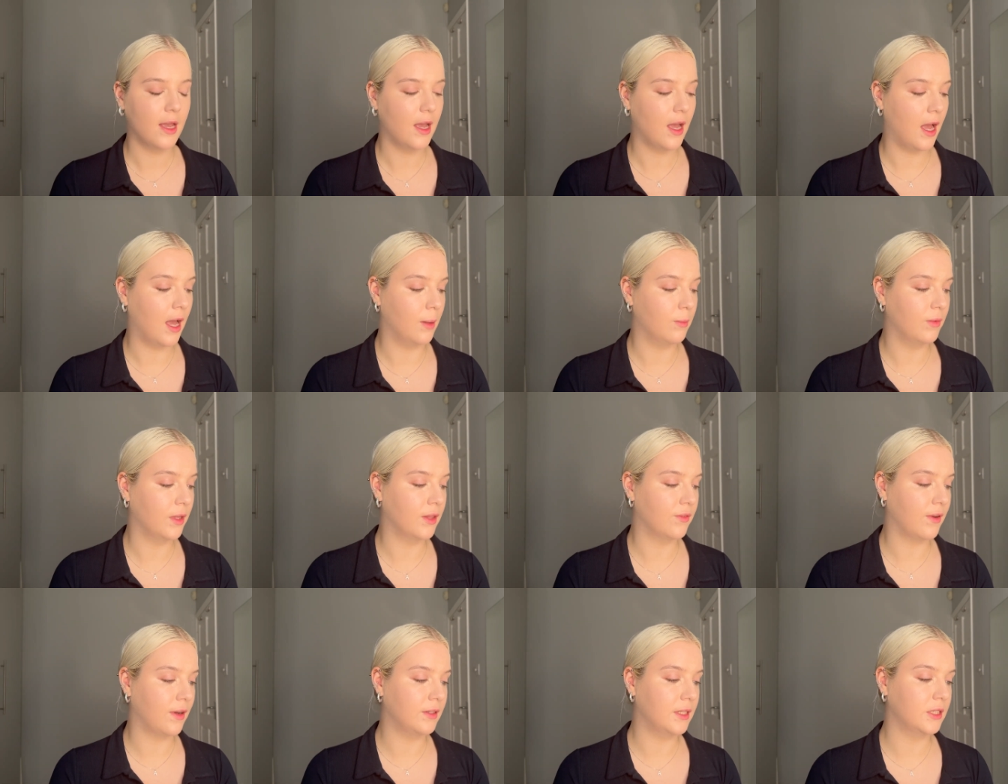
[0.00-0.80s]
um, in the
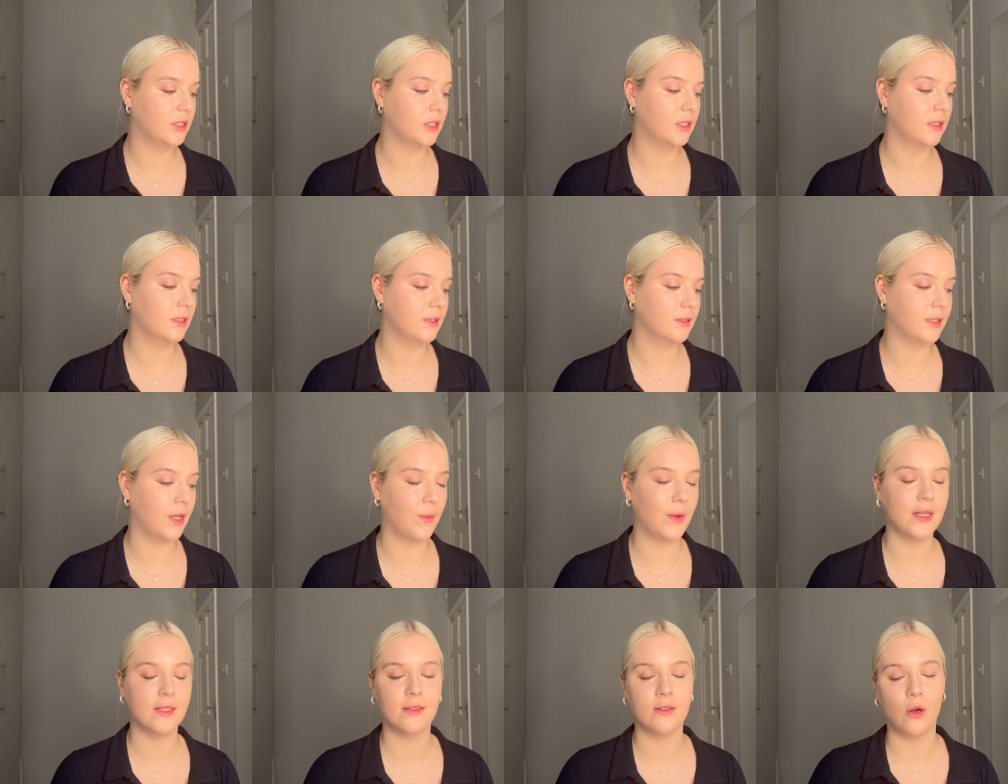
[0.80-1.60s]
foundation so
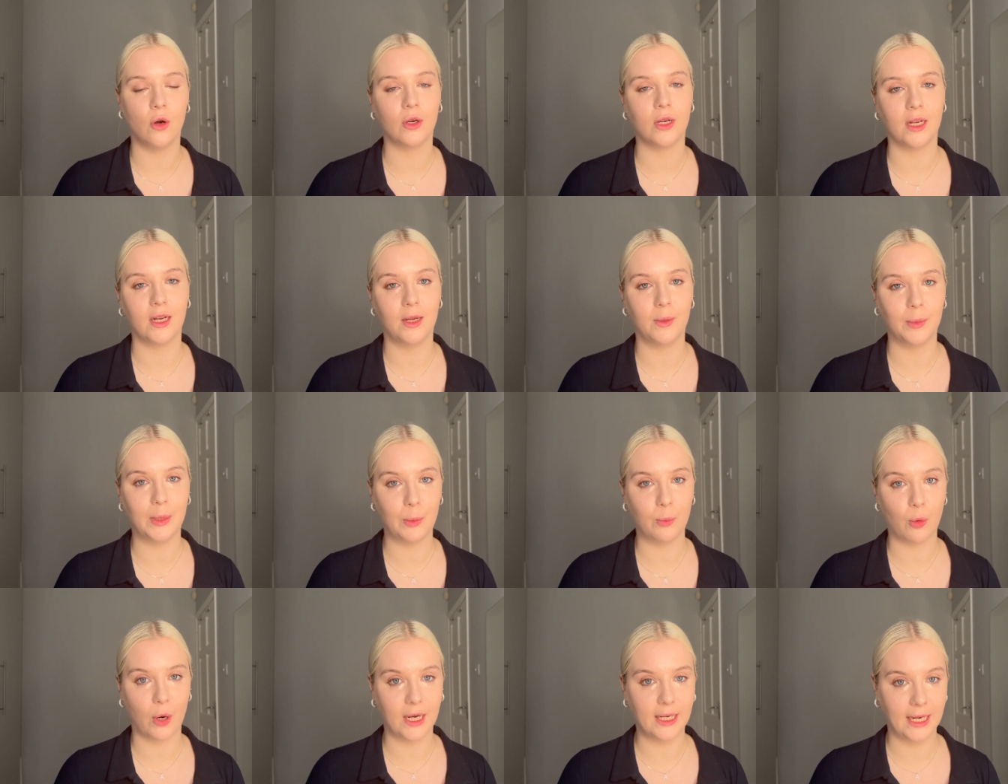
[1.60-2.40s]
it's not going to be
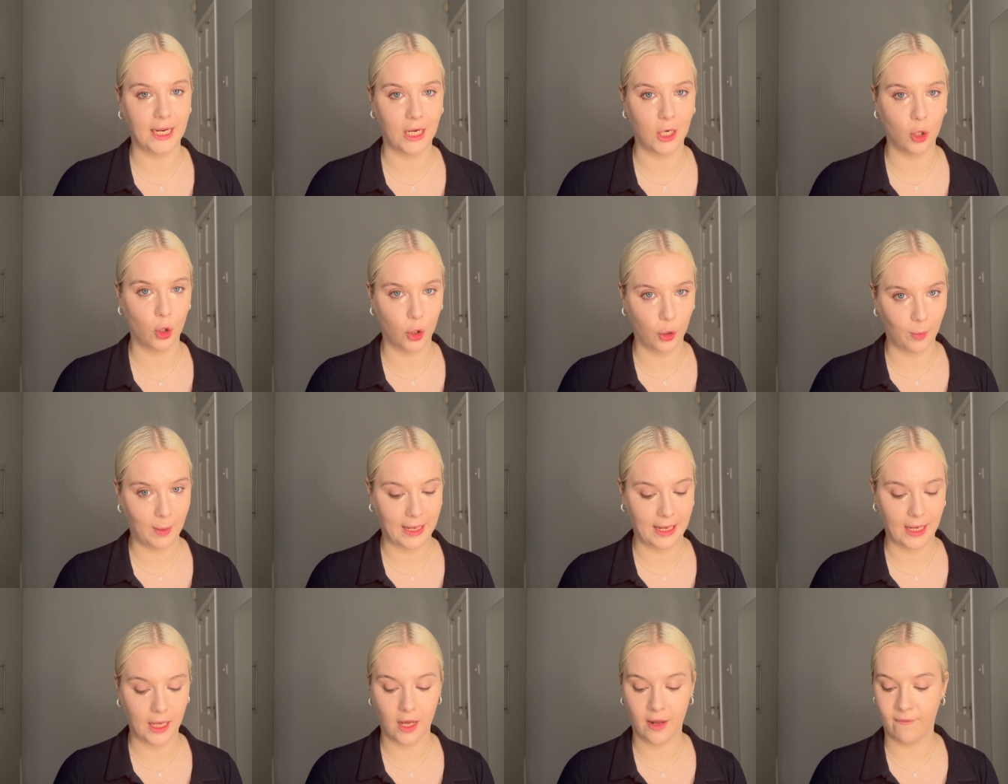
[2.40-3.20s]
brightening on
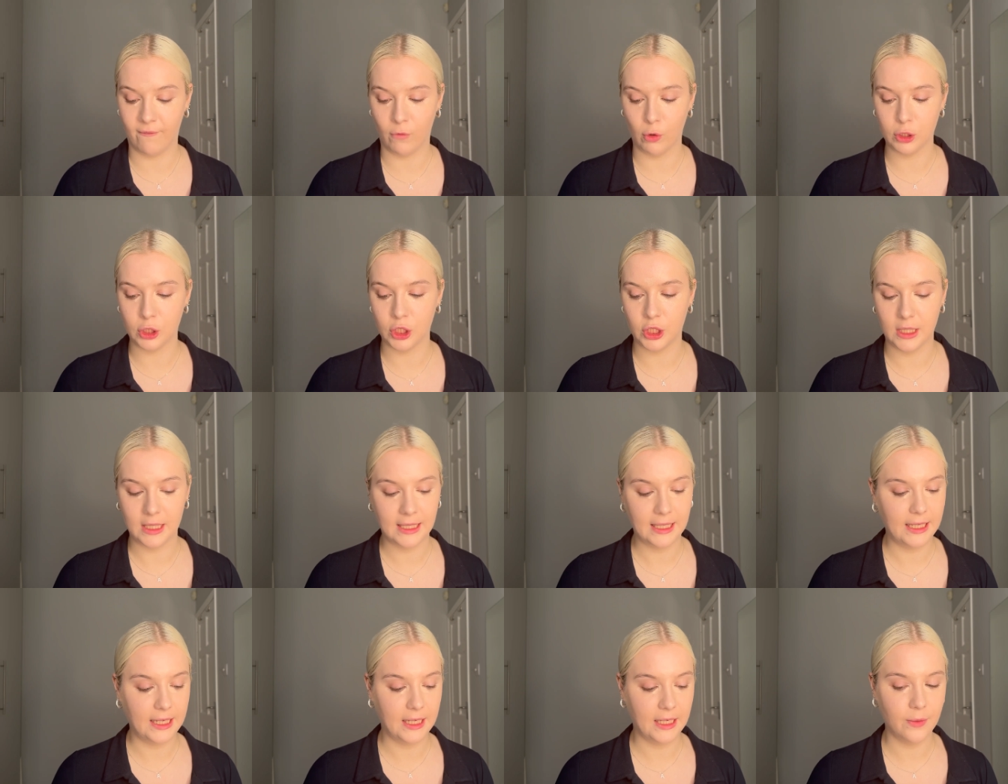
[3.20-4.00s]
me
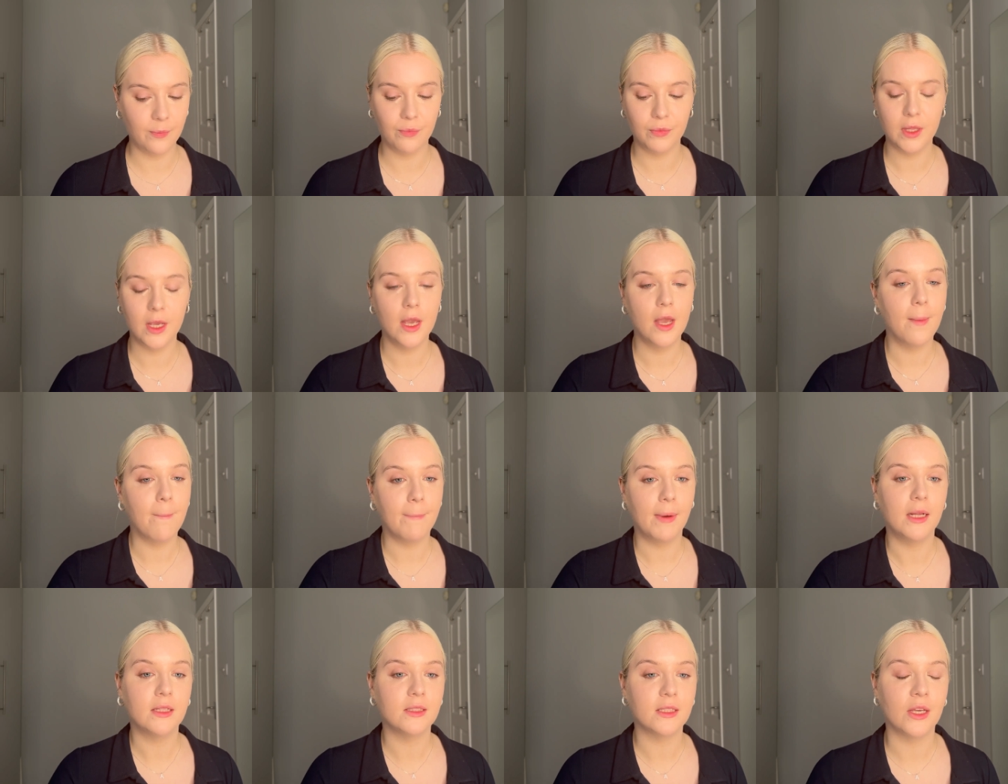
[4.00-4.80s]
unfortunately
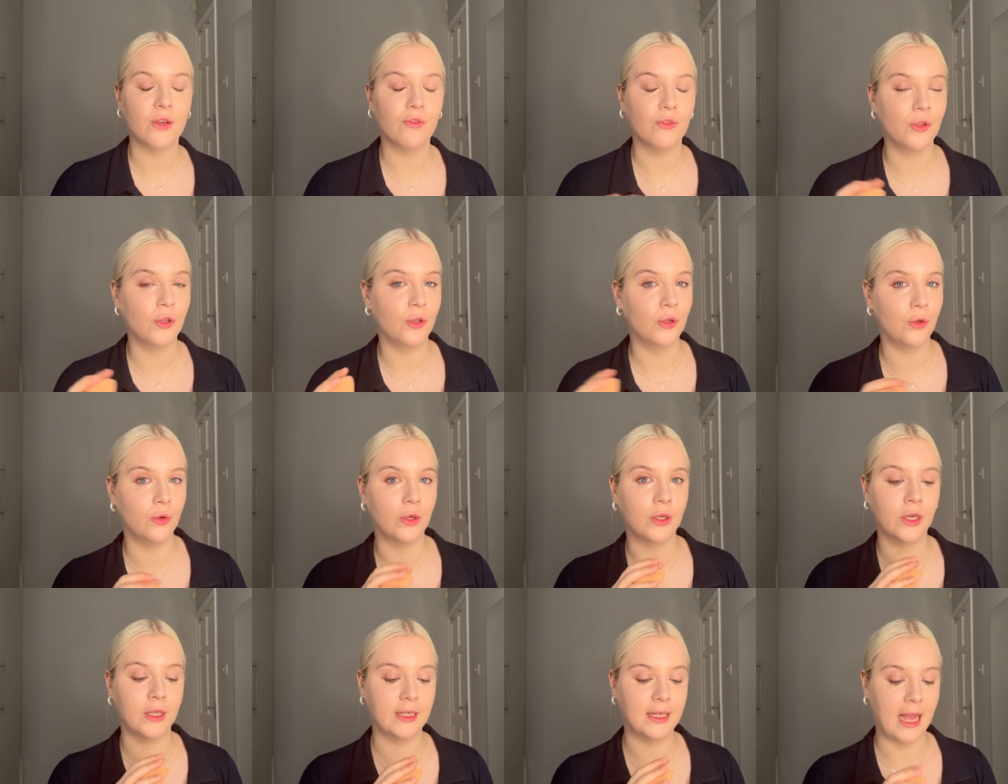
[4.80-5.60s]
but if you
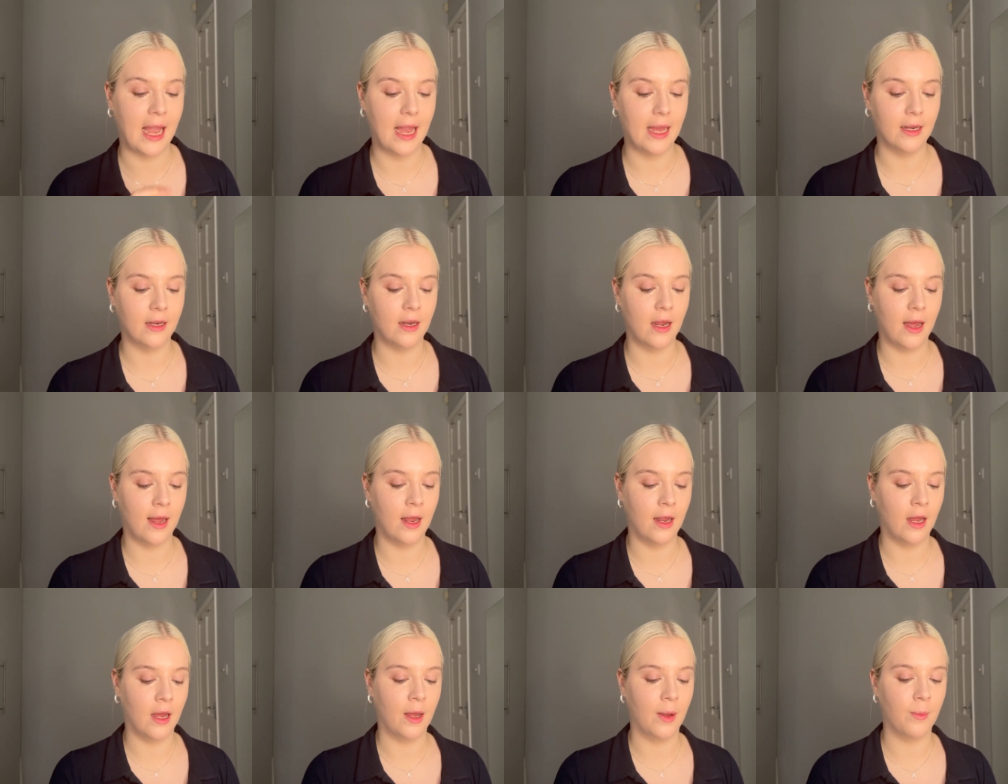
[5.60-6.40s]
could get
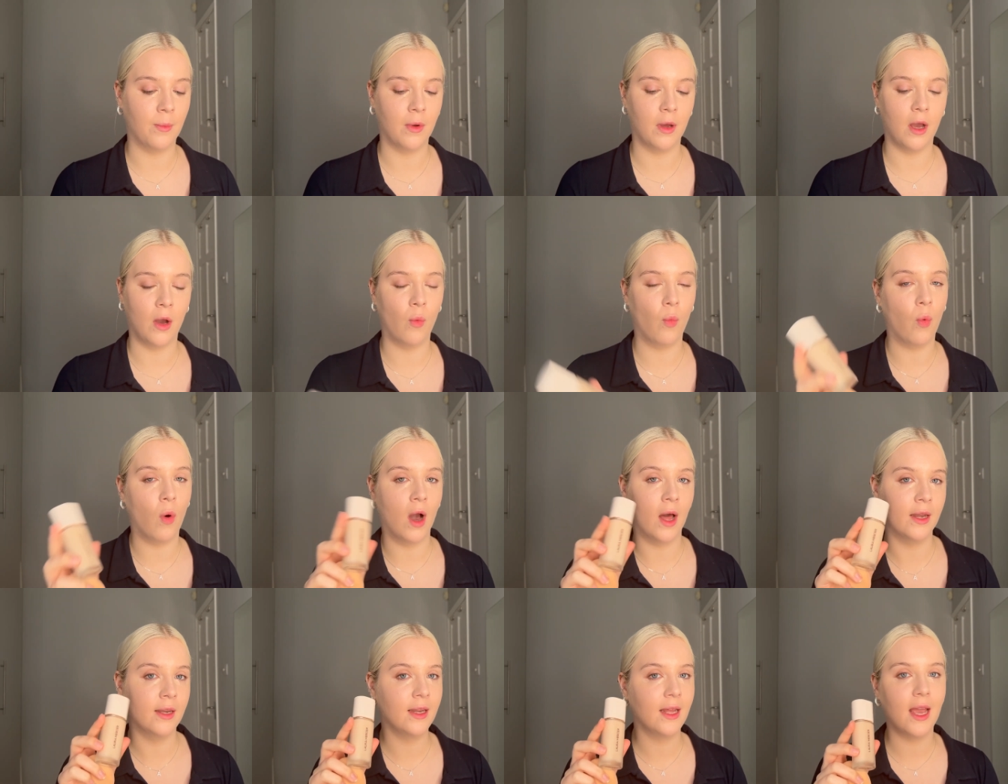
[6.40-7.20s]
um, a
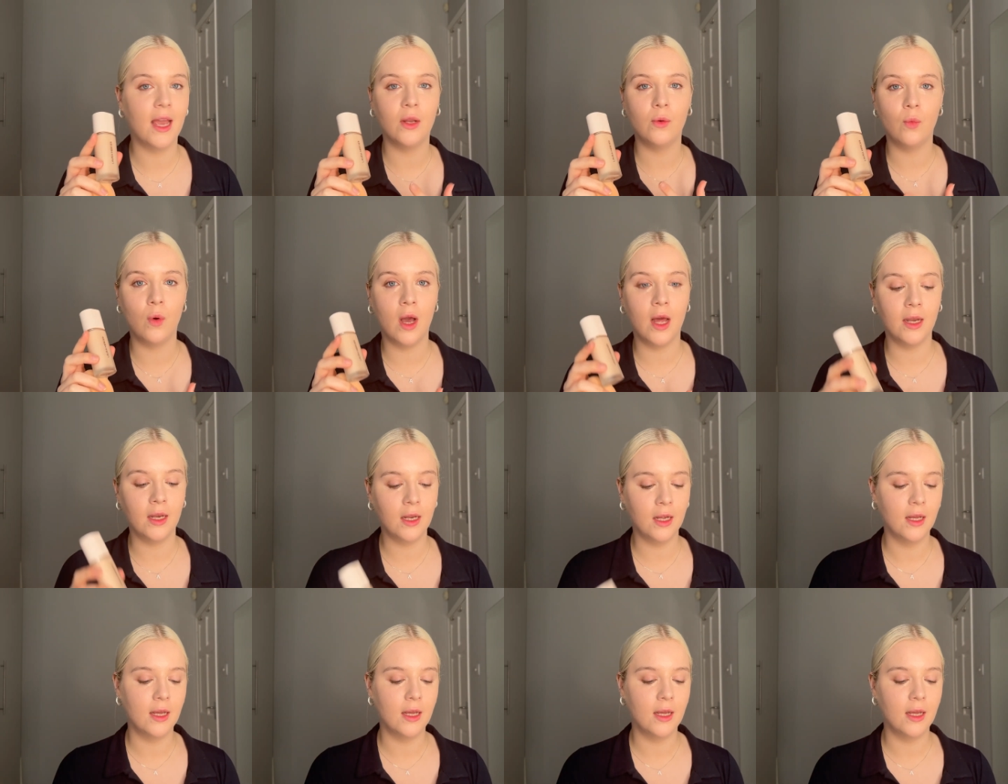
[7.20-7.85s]
1 N1,